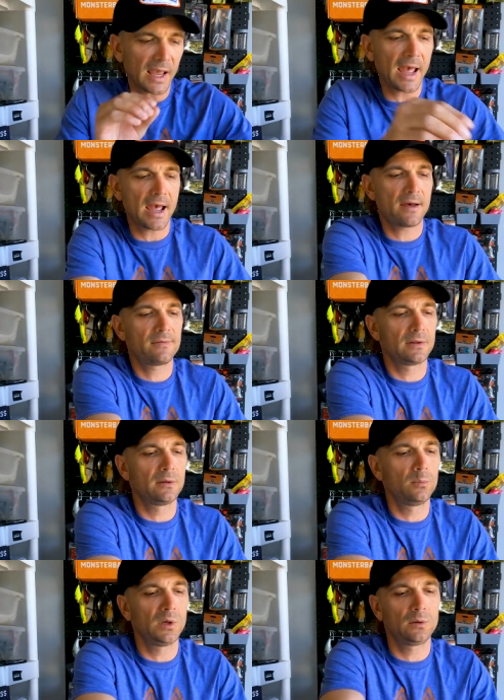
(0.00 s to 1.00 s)
have in
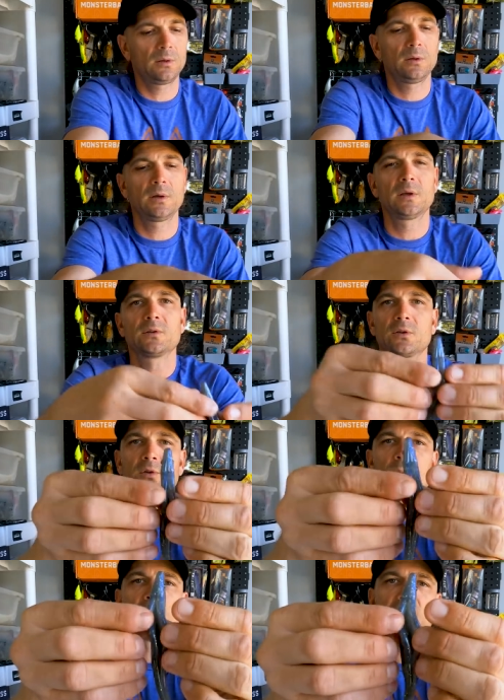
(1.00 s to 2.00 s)
the middle is a
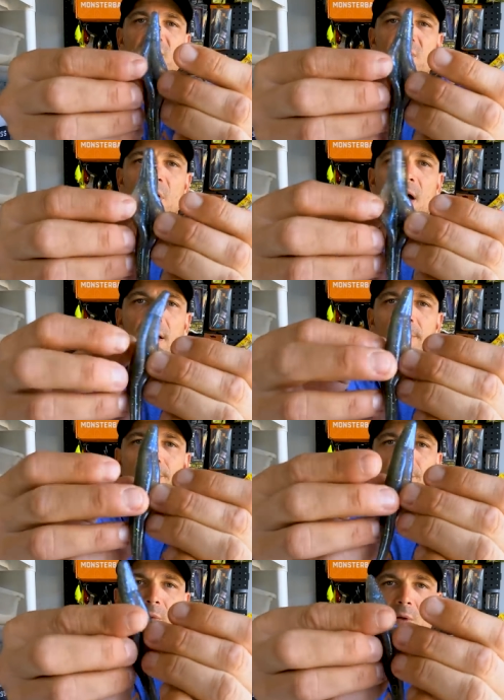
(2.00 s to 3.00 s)
small slot
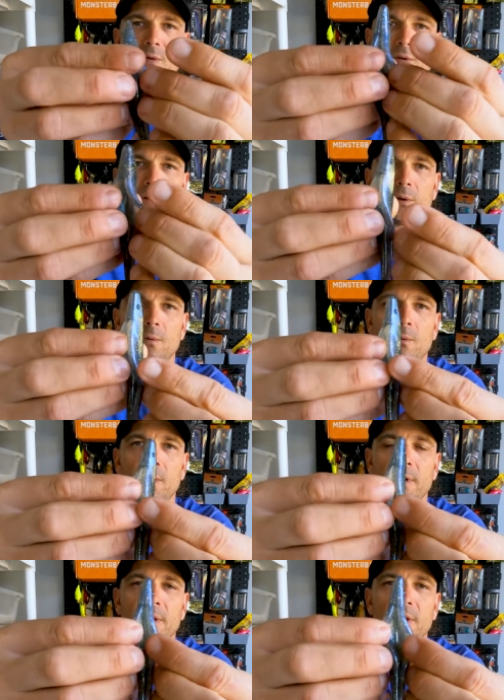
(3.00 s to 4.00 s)
you can see it
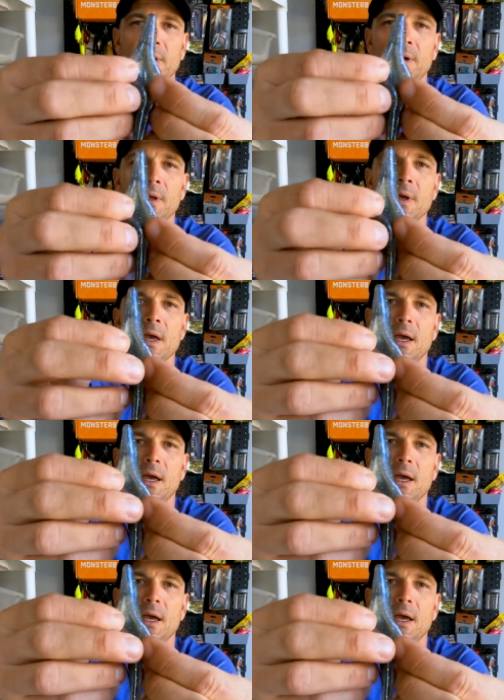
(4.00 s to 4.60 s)
right there